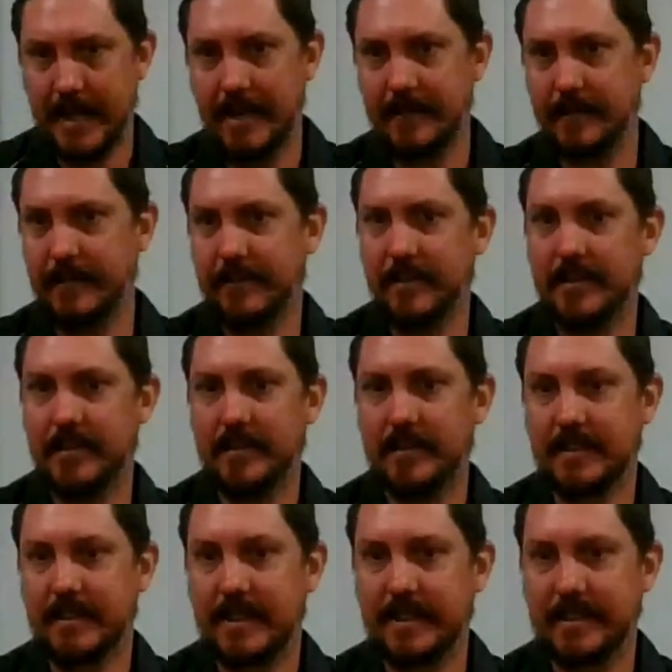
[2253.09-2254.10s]
Even if you
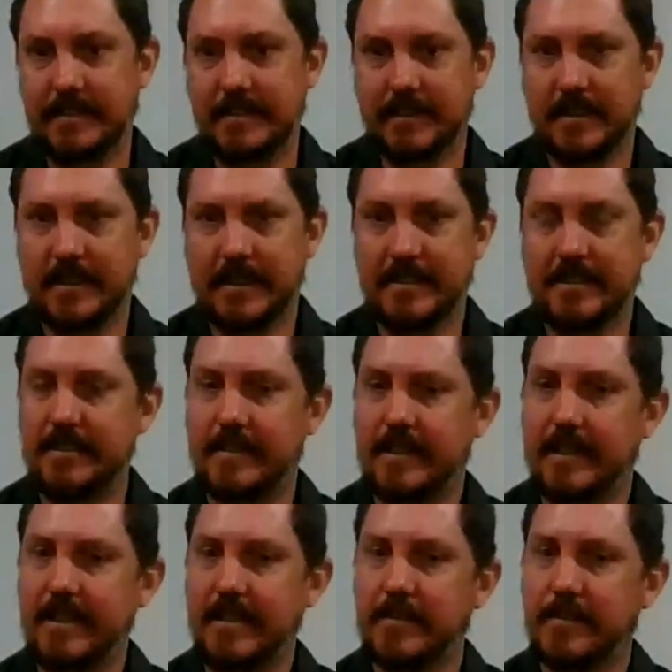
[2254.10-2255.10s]
look at their sort of
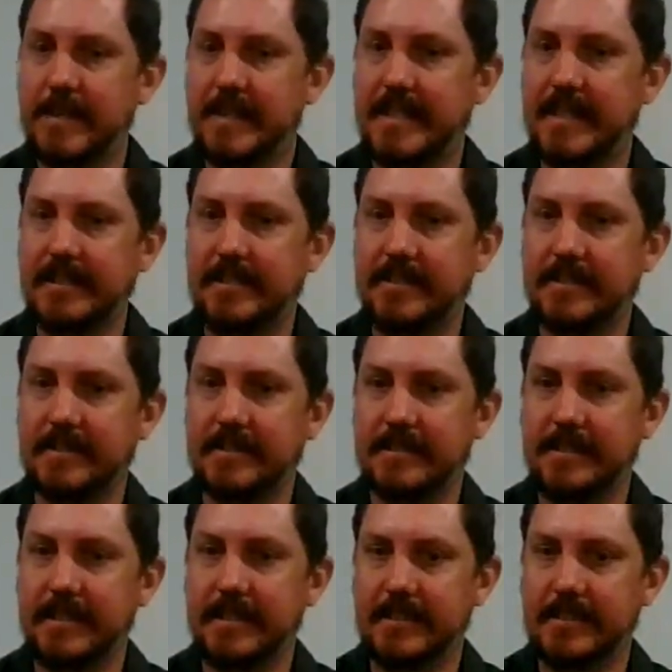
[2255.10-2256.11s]
district yield
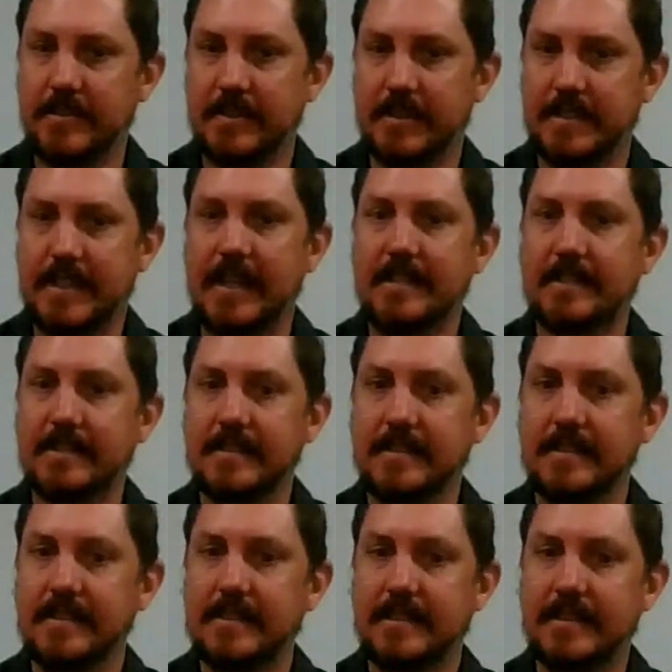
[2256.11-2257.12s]
potentials and the sort of
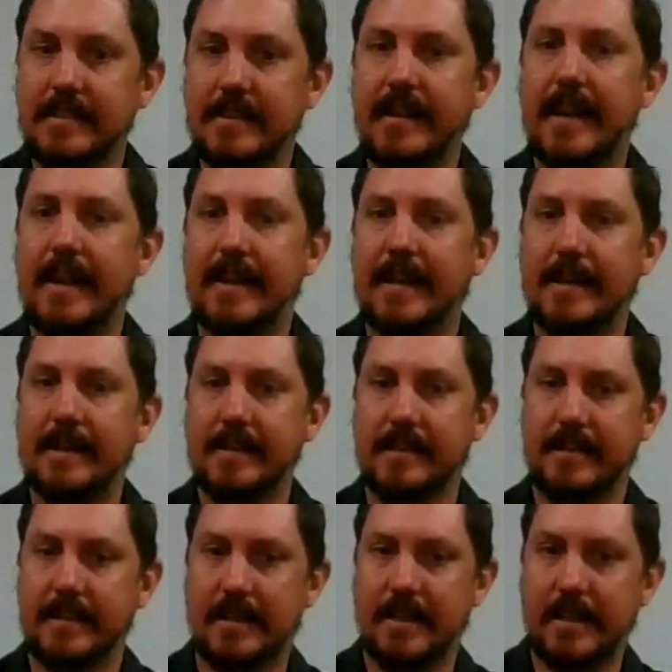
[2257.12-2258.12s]
tons they
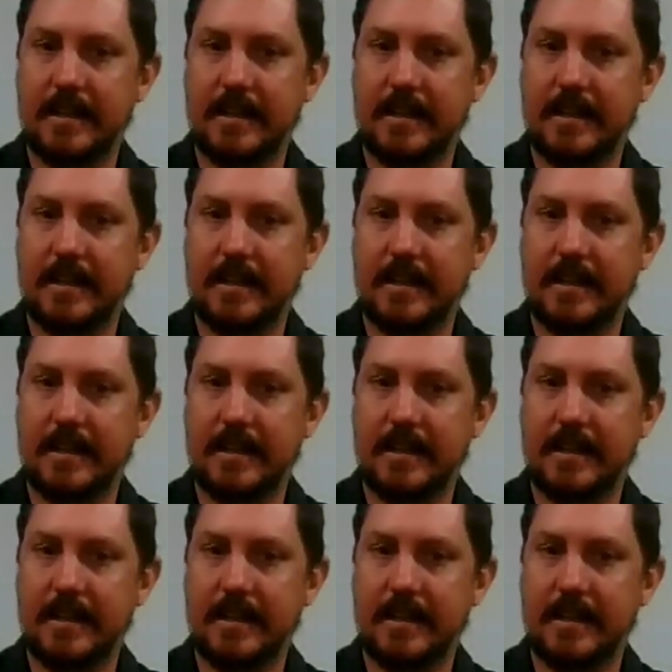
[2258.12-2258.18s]
cut